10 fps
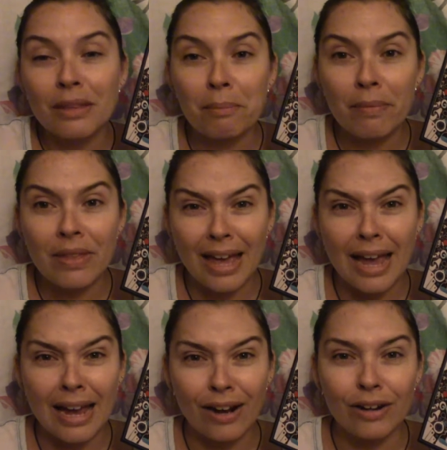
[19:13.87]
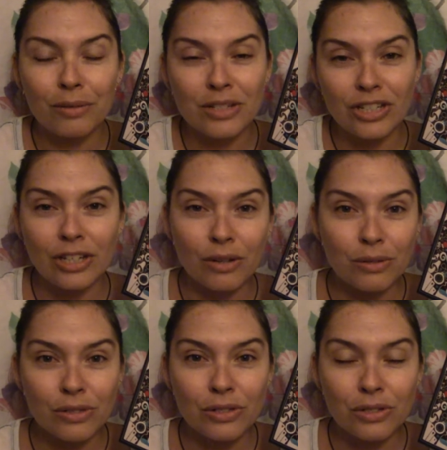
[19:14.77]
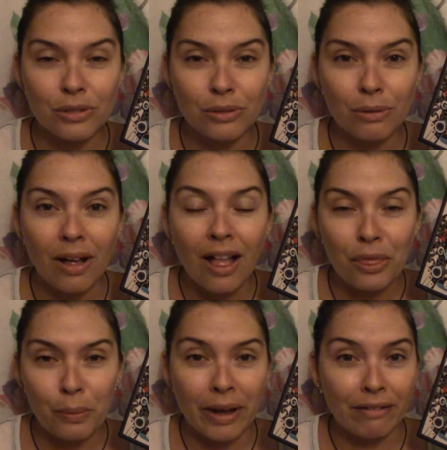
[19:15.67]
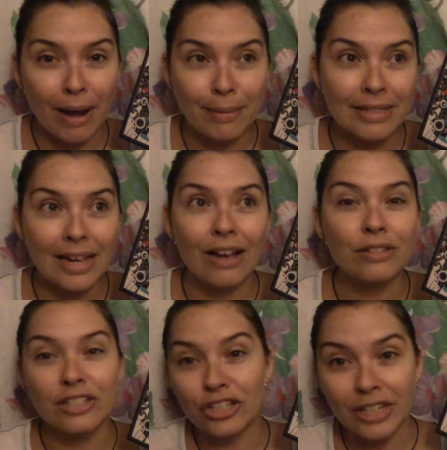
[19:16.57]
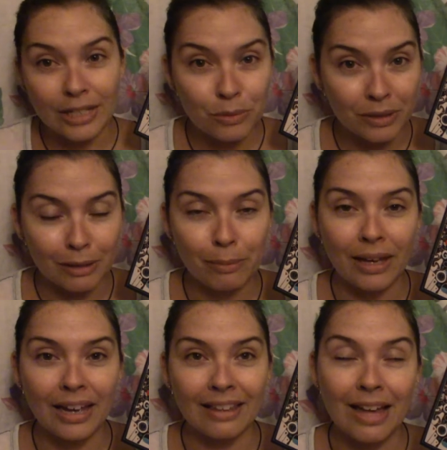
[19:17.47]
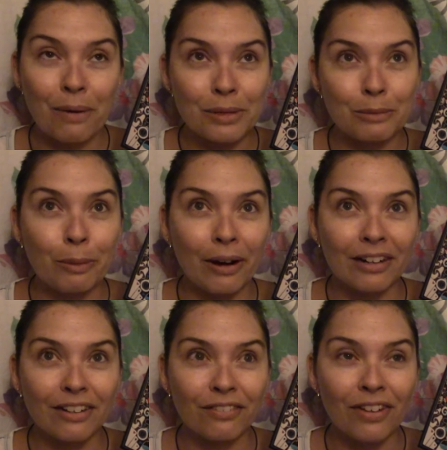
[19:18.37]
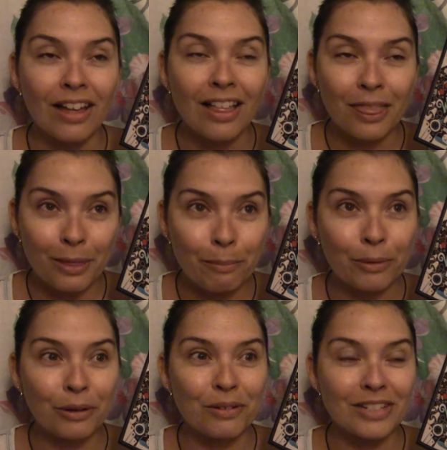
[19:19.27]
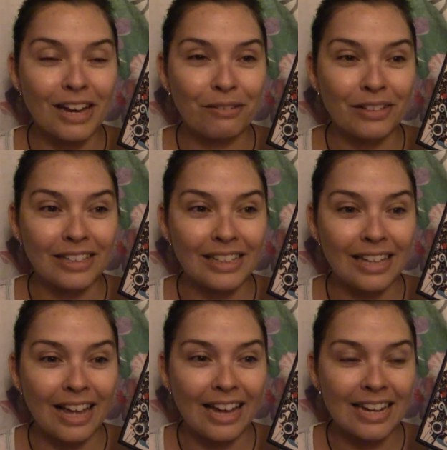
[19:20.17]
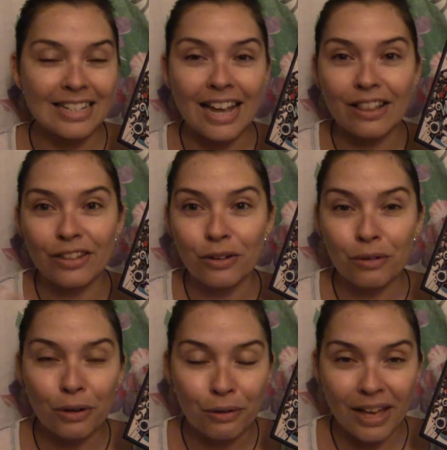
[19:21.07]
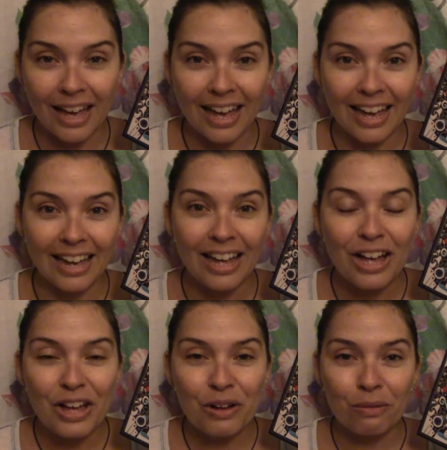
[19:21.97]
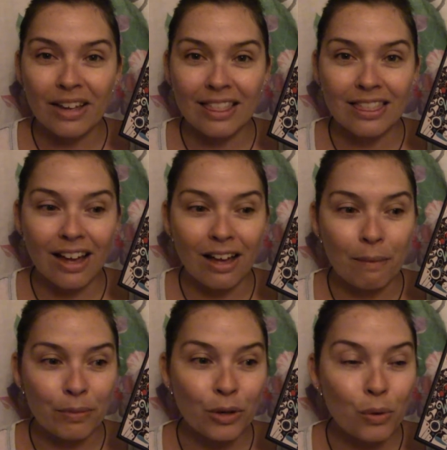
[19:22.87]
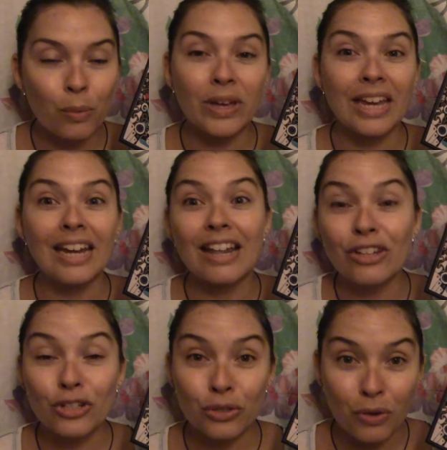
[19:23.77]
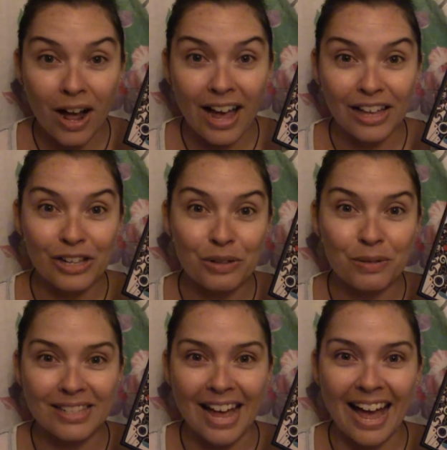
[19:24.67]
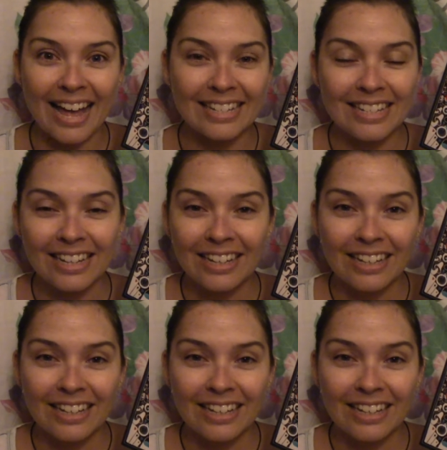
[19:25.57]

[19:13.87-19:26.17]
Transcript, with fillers: the the hair when she goes to the White Rabbit's house and she gets really big. That was part of the book, which I really liked, and the croquet with um, the Queen and the trial was at.